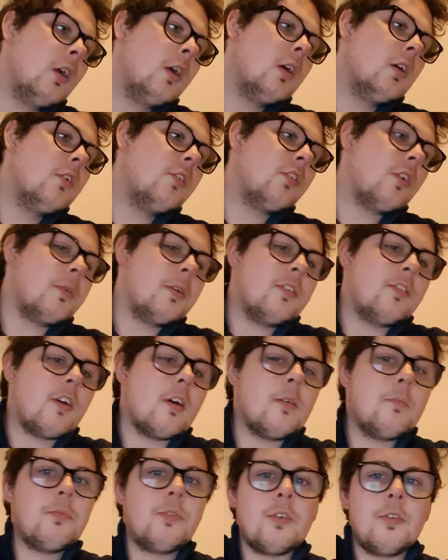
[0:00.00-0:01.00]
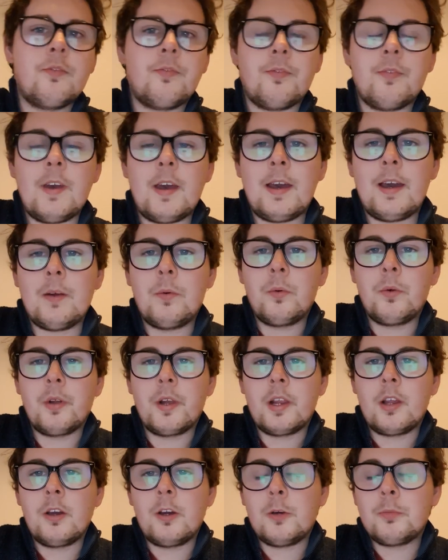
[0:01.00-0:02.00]
So in terms of how we're
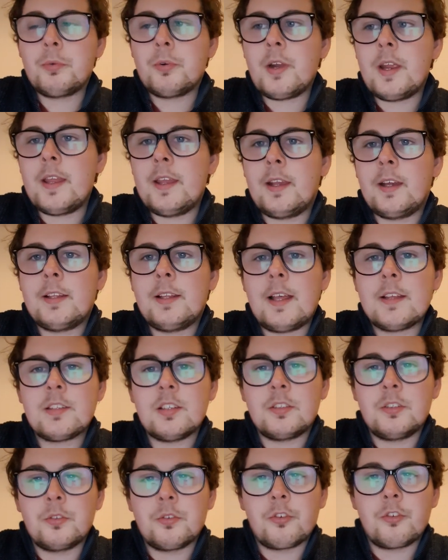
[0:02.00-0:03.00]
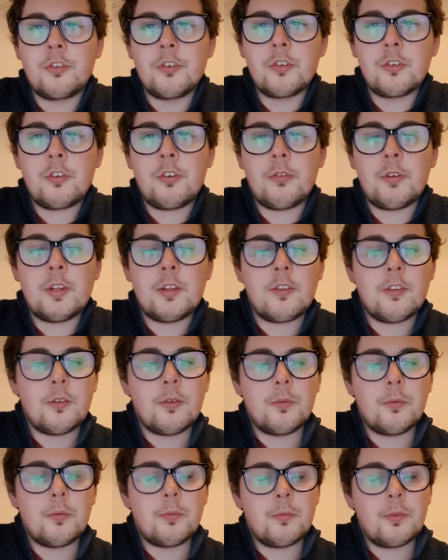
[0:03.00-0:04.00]
incorporating classical structure
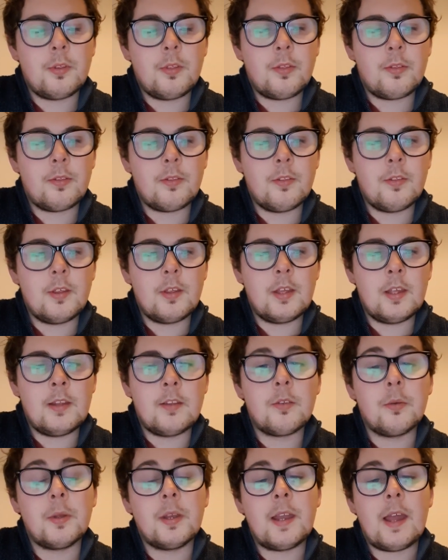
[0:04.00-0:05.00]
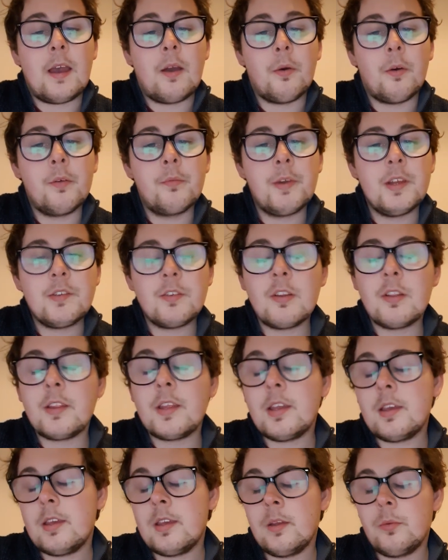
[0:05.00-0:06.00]
into it now,
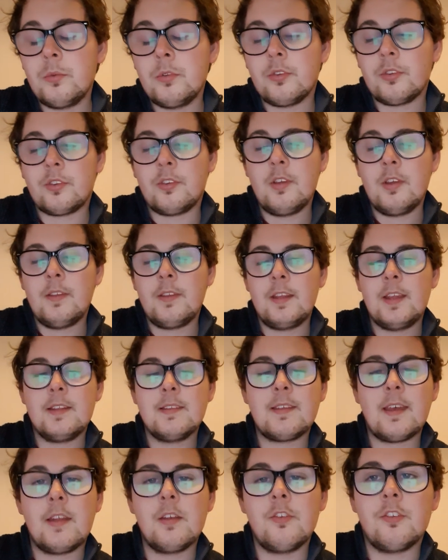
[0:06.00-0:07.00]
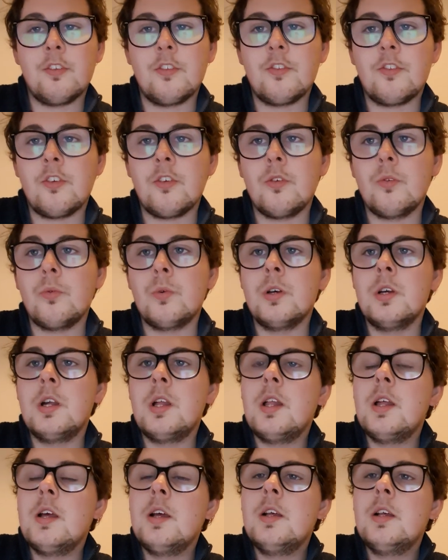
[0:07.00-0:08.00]
originally it was the intention to
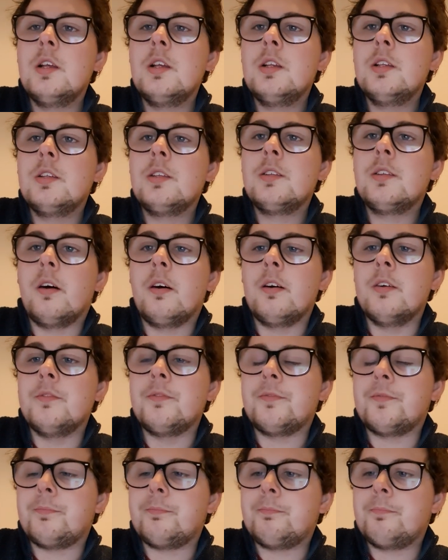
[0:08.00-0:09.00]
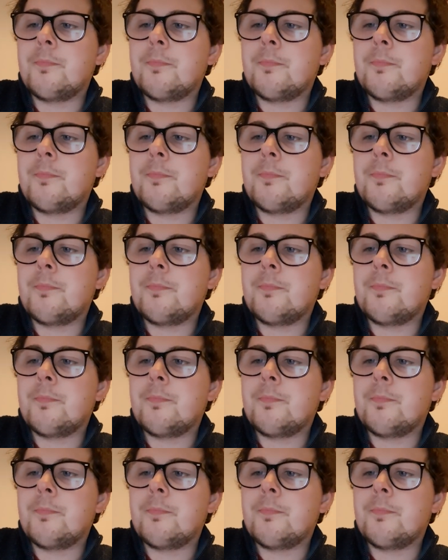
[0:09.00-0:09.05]
sort of